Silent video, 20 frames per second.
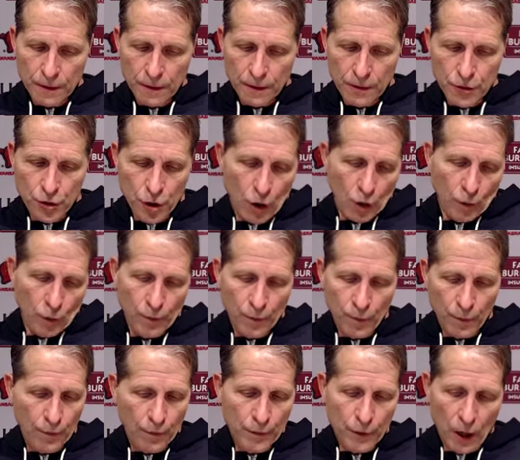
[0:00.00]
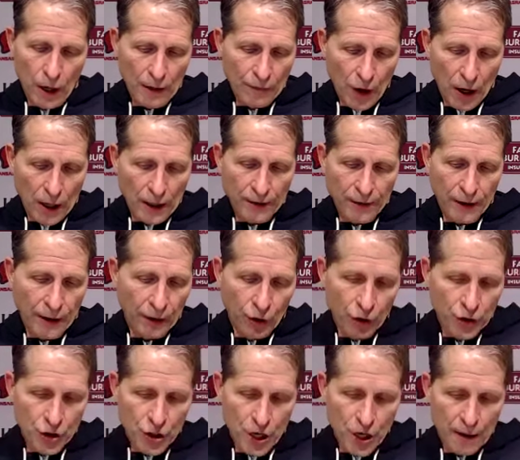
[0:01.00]
thought he did a
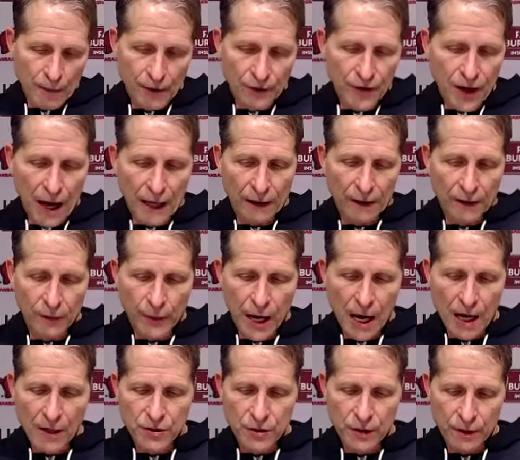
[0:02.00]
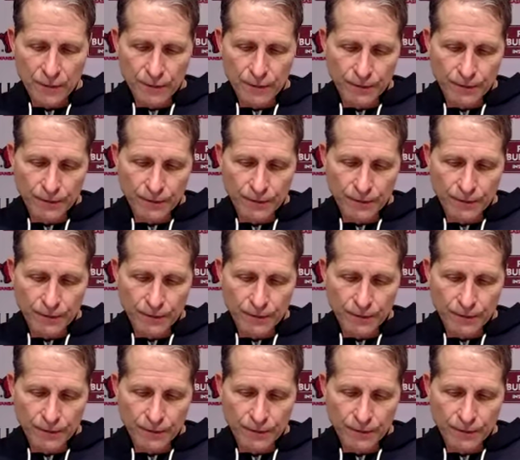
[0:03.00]
good job attacking the basket.